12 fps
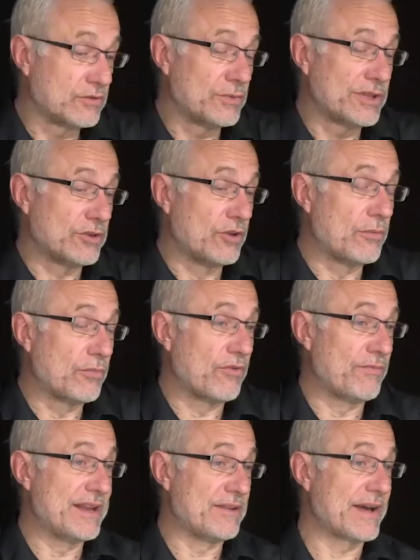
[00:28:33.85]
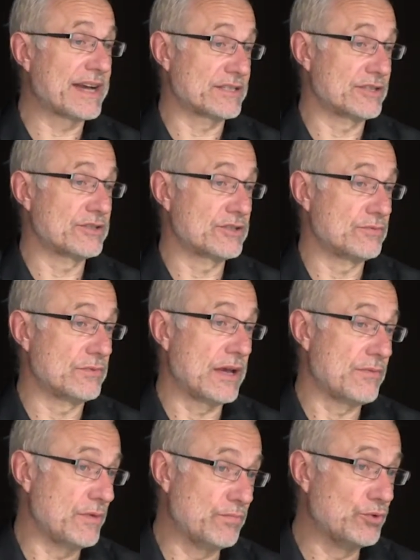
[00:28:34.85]
with a number of manufacturers,
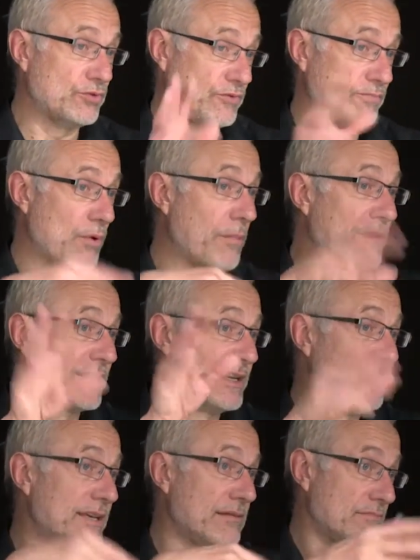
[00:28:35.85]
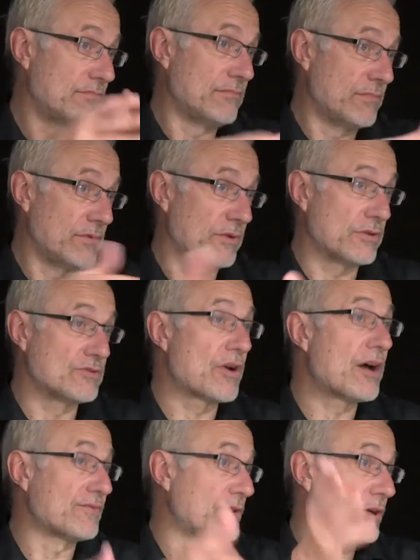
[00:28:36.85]
and we put publicly a
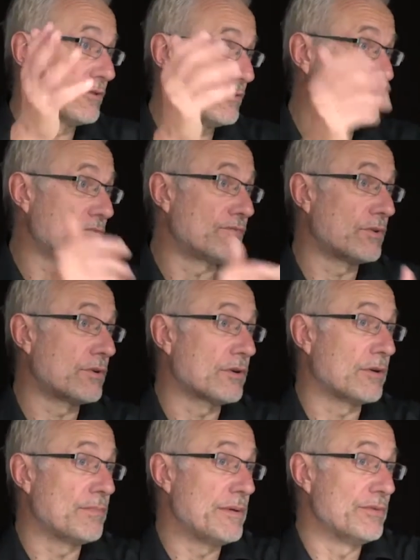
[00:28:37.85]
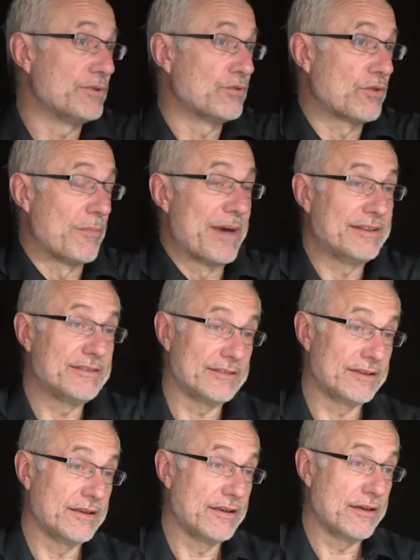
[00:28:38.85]
draft that for people to comment.
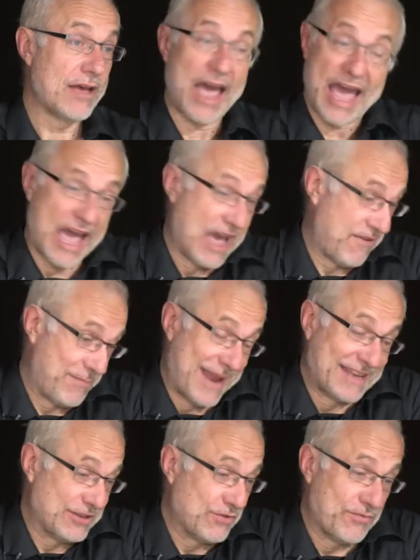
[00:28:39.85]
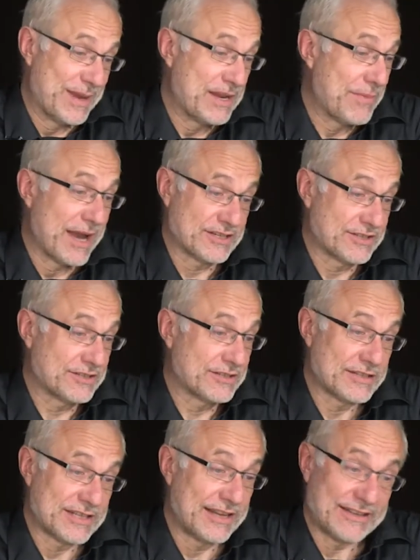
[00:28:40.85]
I have plenty of manufacturers
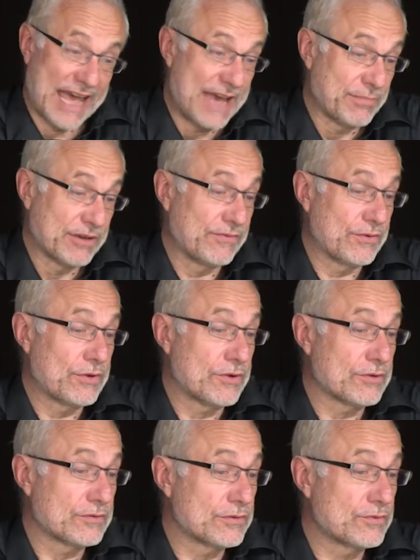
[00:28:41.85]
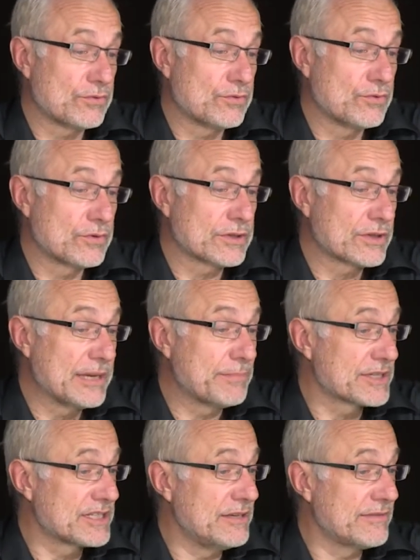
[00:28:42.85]
that said, I prefer to keep
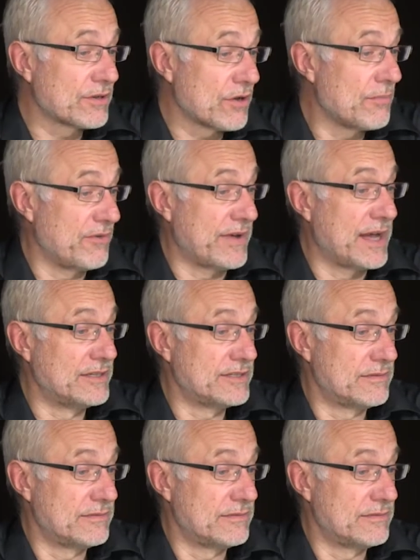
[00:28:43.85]
receiving Gerber files,